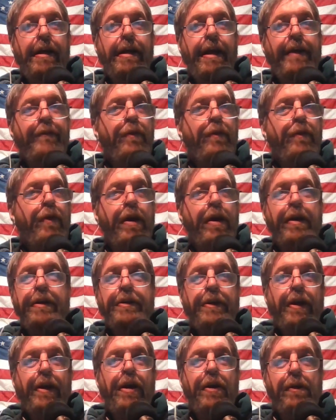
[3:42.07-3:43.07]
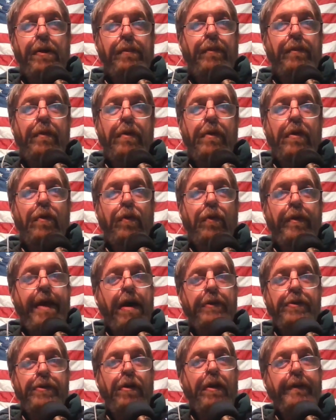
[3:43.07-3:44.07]
everywhere in your home
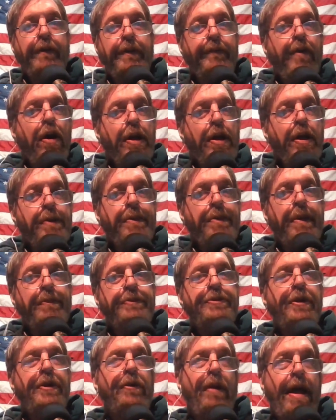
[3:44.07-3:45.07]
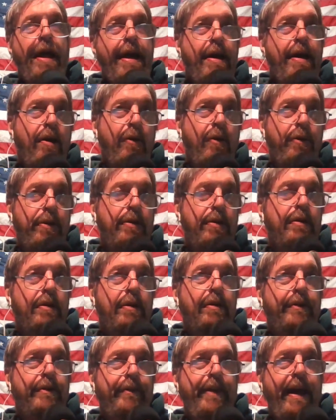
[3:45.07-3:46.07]
without turning the volume up so loud
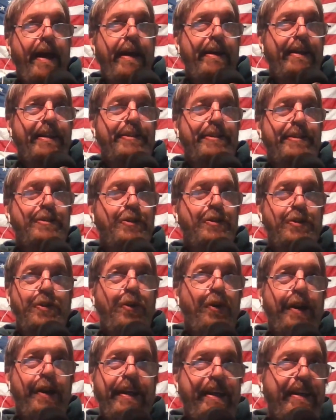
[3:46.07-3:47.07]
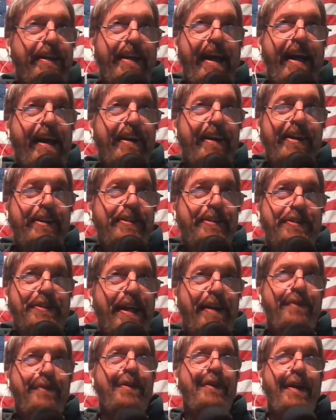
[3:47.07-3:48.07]
that it gets distorted and you can't
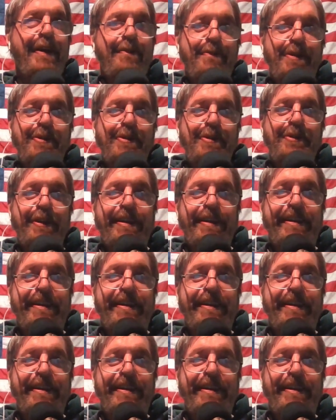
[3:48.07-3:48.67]
understand what that music